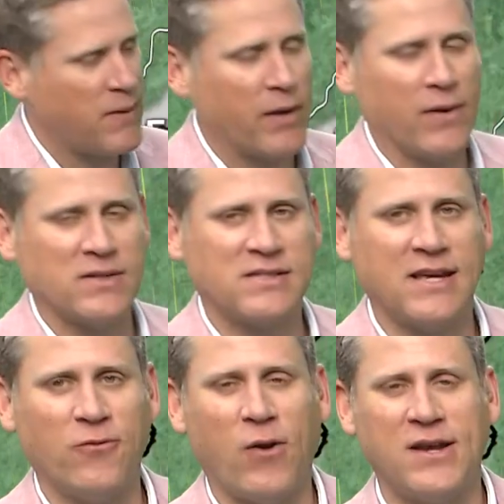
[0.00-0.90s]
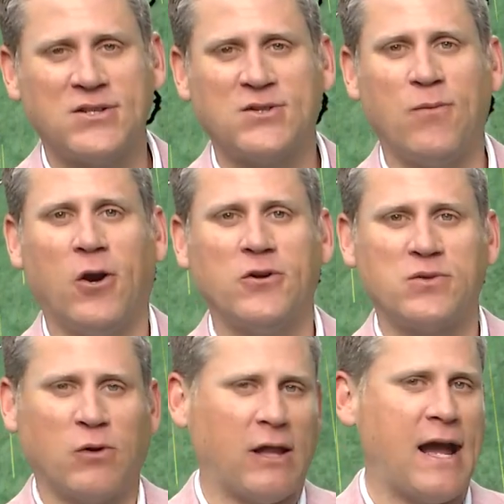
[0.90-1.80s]
by around sunrise tomorrow.
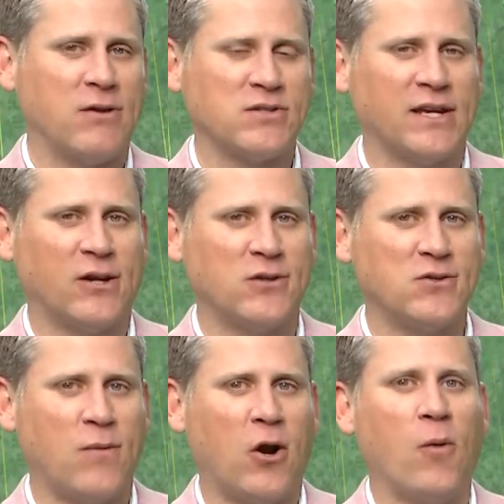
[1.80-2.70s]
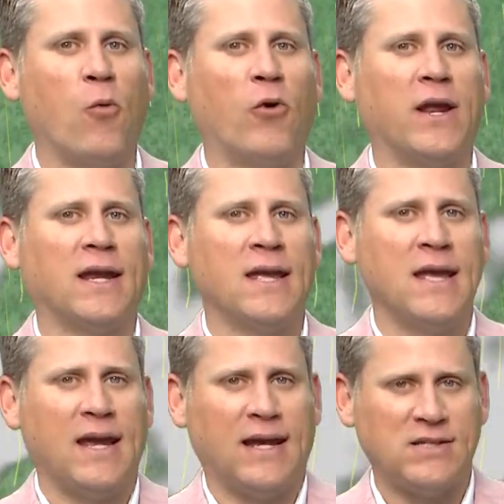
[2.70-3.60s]
Some clouds linger tomorrow morning,
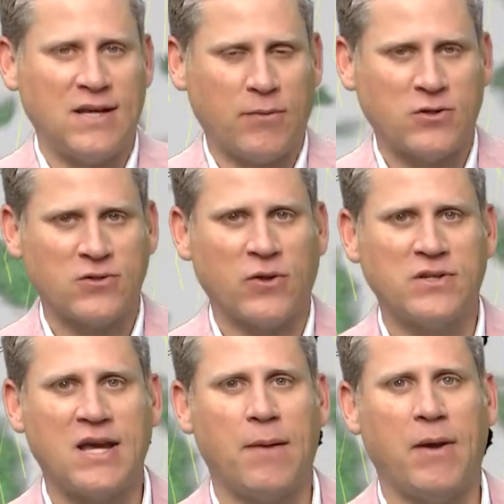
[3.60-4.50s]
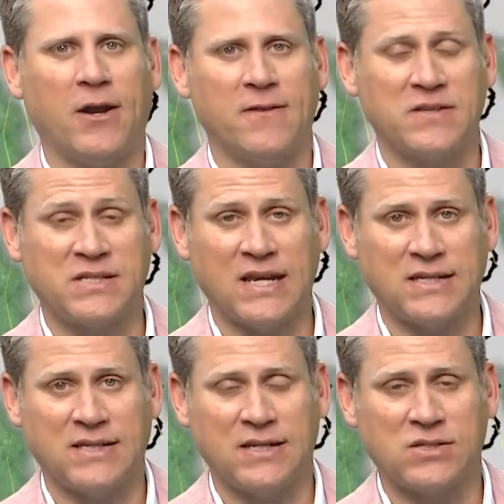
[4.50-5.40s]
and temperatures only top out in the
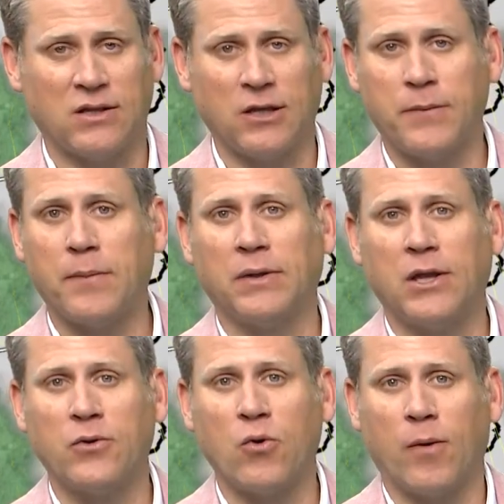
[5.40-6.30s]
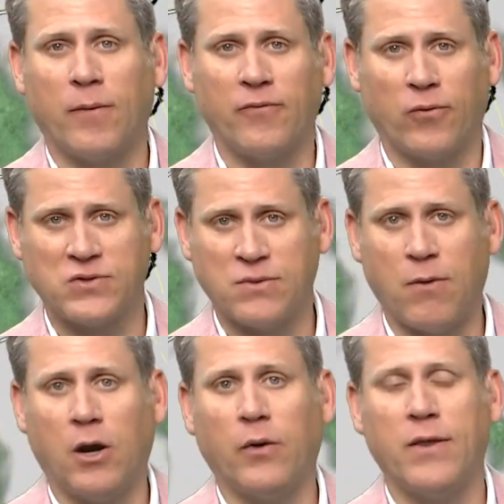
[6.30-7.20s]
60s. A little bit below normal for
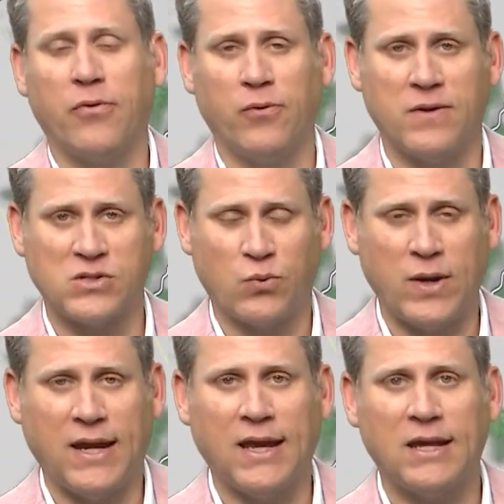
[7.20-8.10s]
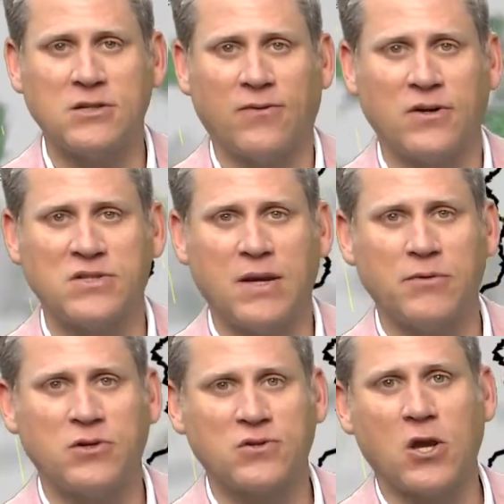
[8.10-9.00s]
tomorrow and through this weekend as far as
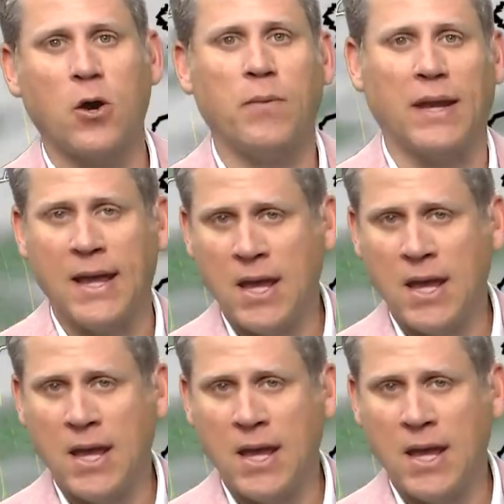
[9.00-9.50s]
temperatures go, but